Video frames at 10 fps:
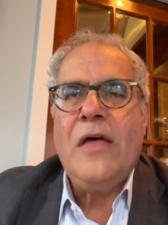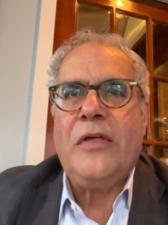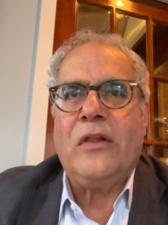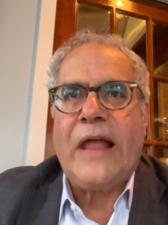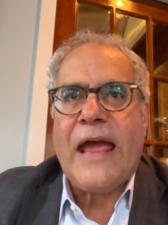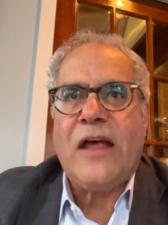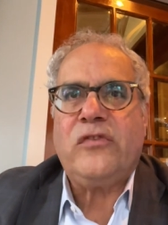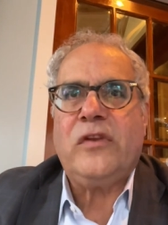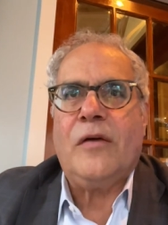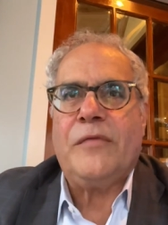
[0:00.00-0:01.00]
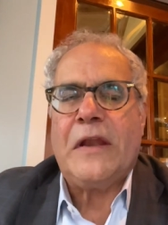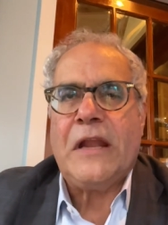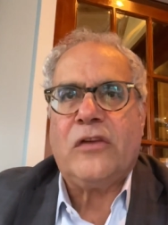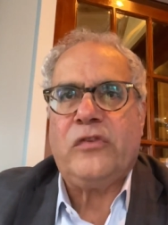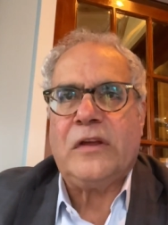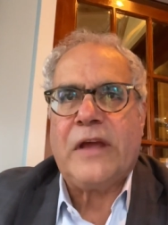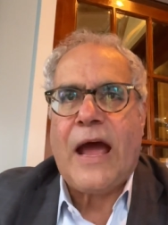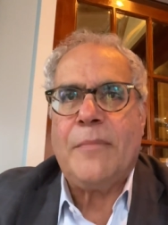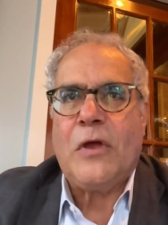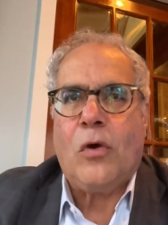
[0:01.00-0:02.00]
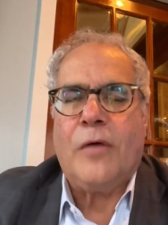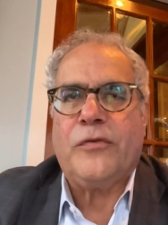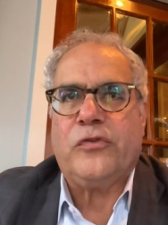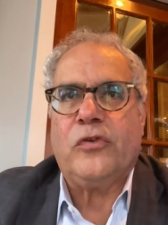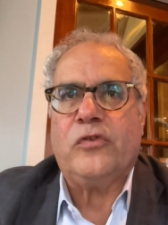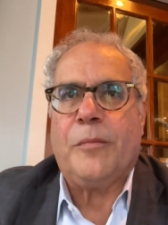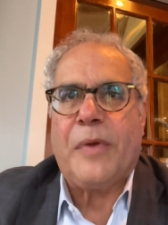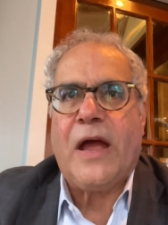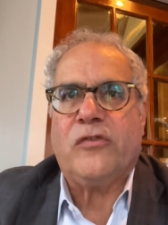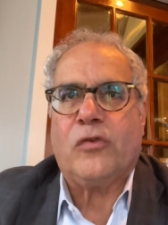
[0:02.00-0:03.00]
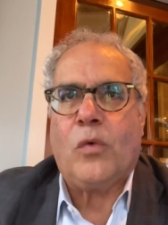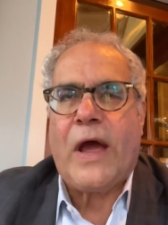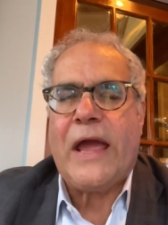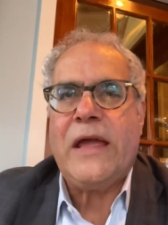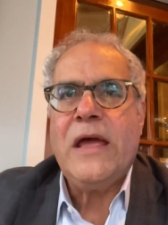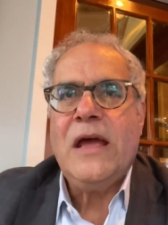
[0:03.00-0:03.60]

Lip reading: the last of the Nixon cabinet officers to pass away,